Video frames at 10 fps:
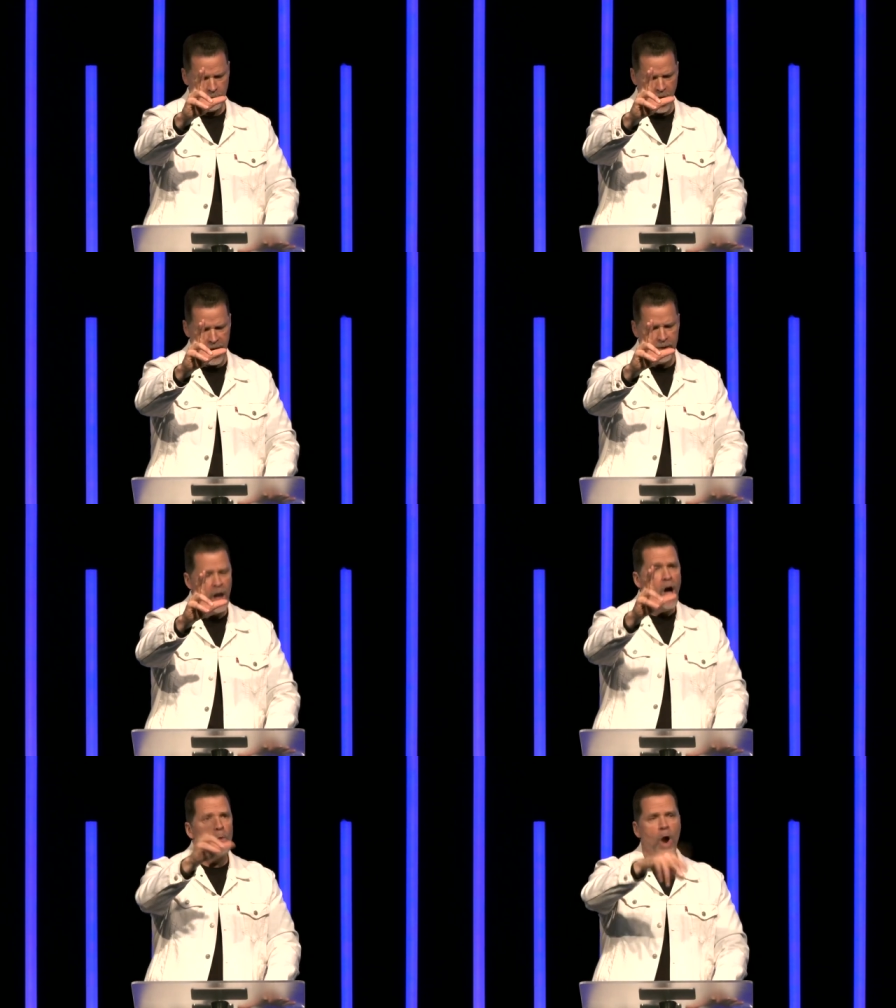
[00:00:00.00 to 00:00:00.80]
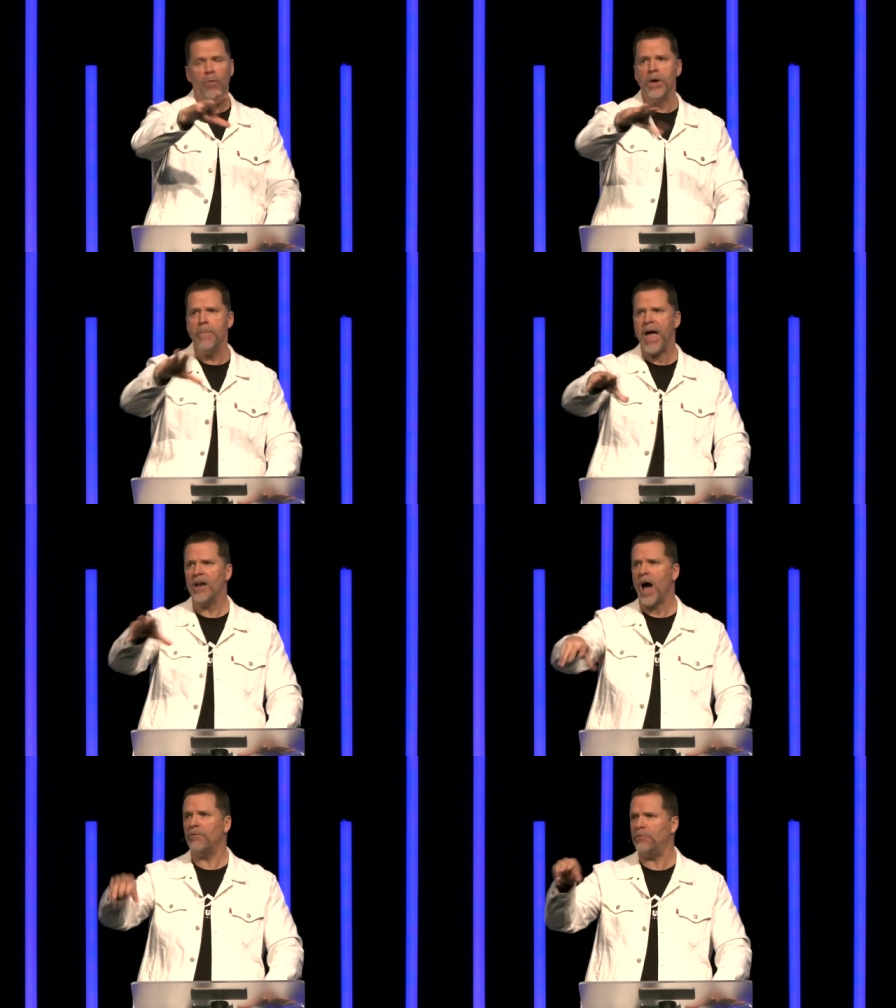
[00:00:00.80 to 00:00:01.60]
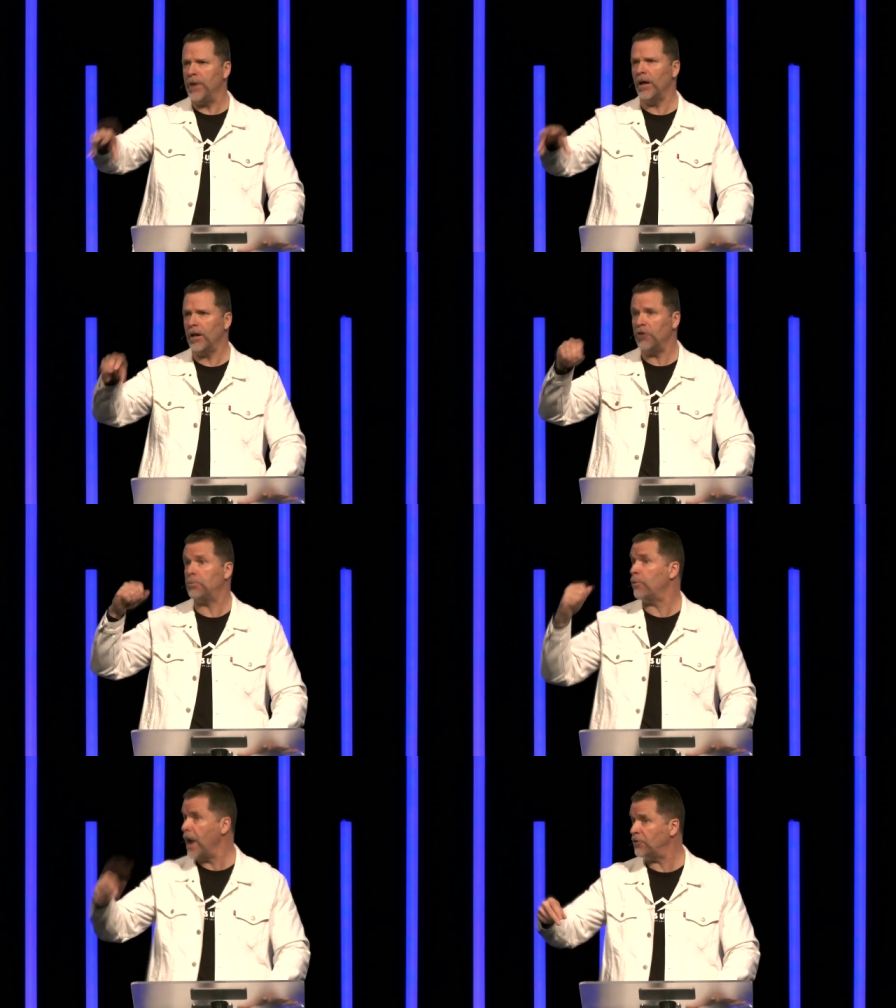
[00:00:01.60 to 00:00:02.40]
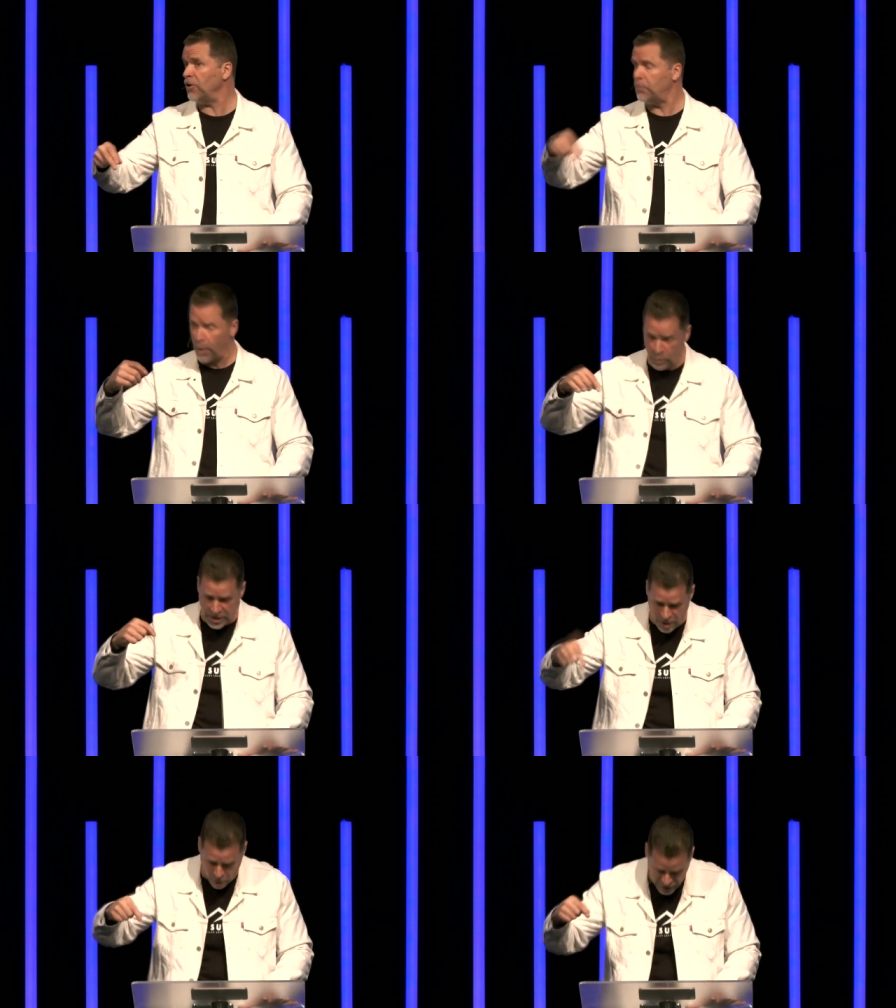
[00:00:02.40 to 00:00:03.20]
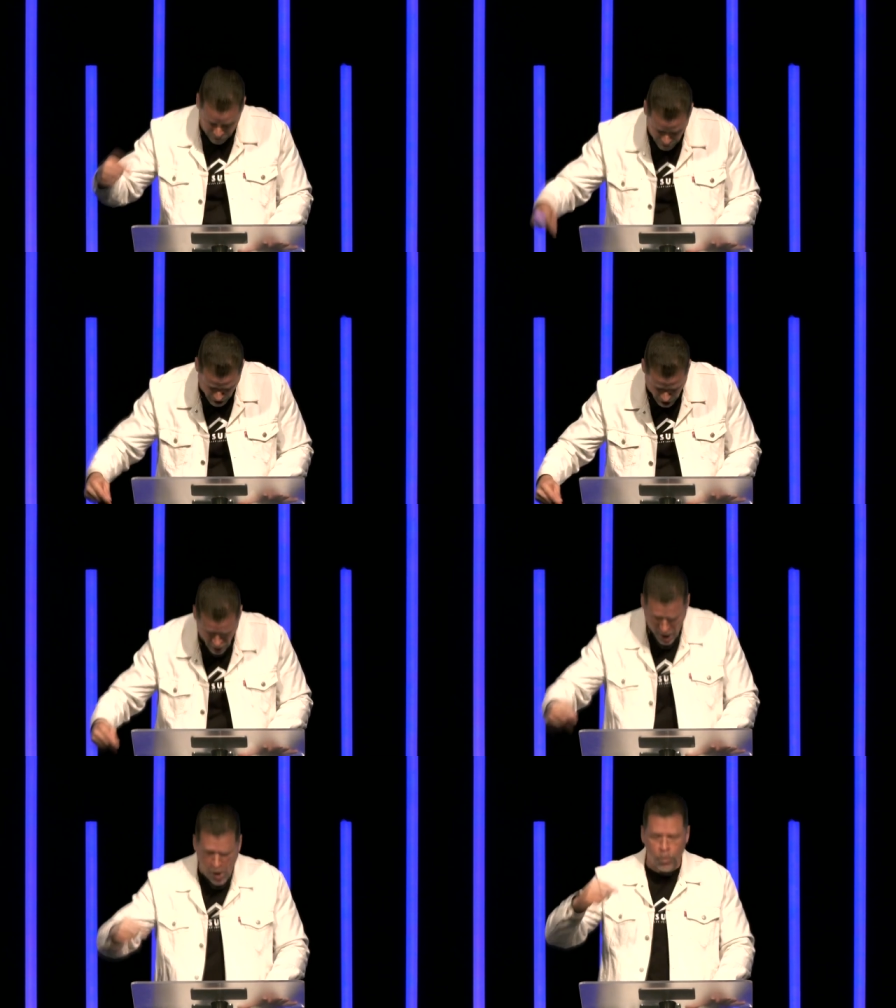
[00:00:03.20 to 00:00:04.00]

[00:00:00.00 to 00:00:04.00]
Right? Where we may not feel his presence, but we know he's there.